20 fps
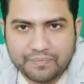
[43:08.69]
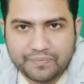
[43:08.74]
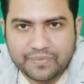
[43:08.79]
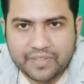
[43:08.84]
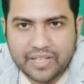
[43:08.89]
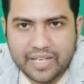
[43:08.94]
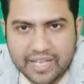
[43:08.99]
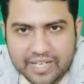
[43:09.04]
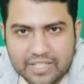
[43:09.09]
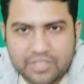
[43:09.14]

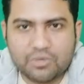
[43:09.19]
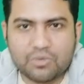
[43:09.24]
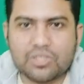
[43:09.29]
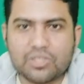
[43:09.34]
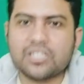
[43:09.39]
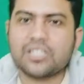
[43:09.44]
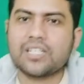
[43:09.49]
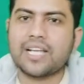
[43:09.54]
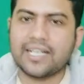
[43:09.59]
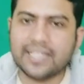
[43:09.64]
Hence we
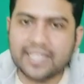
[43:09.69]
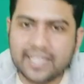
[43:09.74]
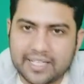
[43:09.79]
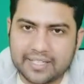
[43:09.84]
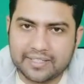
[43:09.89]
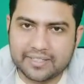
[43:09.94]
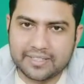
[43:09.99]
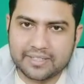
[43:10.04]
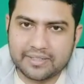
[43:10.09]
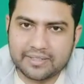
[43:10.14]
started
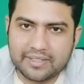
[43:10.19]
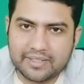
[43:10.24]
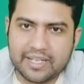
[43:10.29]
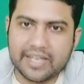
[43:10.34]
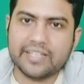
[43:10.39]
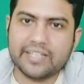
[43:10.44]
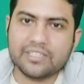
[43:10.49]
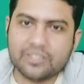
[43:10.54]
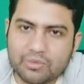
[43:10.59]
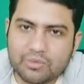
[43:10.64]

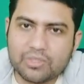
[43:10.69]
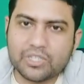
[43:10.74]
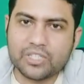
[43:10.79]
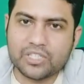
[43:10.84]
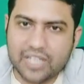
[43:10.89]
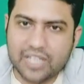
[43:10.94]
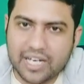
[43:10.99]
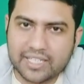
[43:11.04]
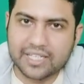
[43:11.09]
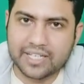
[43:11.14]

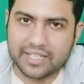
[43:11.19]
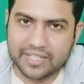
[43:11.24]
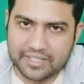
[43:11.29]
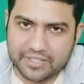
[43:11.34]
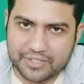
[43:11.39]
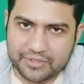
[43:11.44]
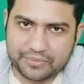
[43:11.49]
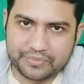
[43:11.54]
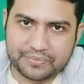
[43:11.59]
it.